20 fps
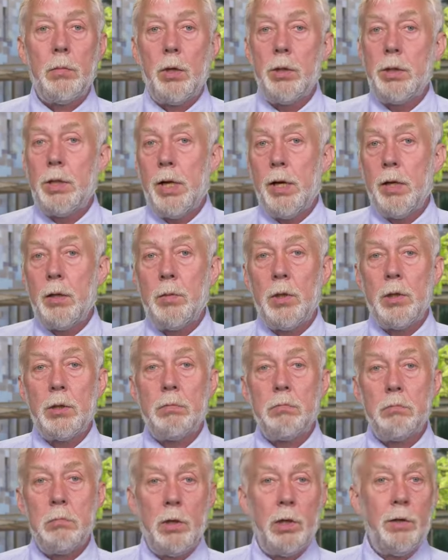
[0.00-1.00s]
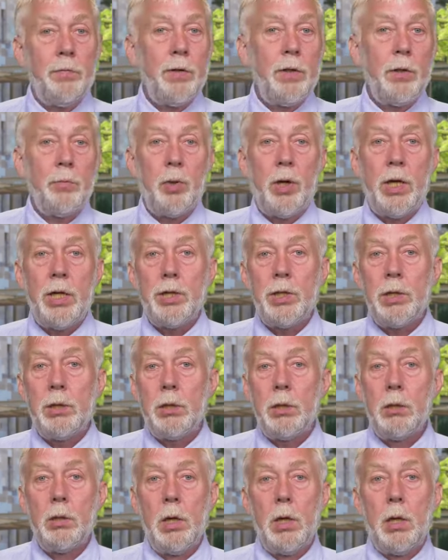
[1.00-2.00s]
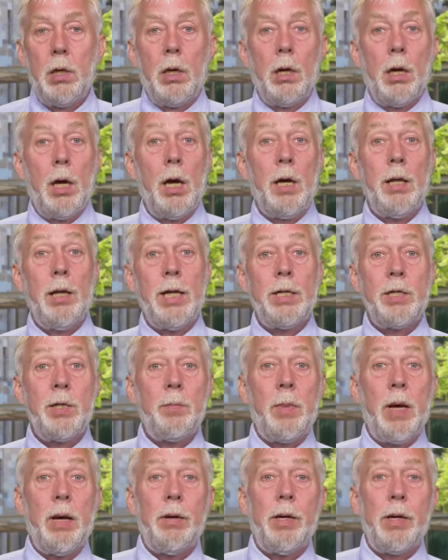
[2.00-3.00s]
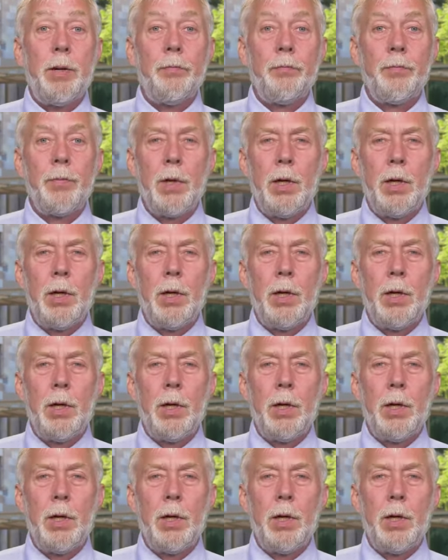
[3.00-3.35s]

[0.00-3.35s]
Most animals live in the present. That's about it.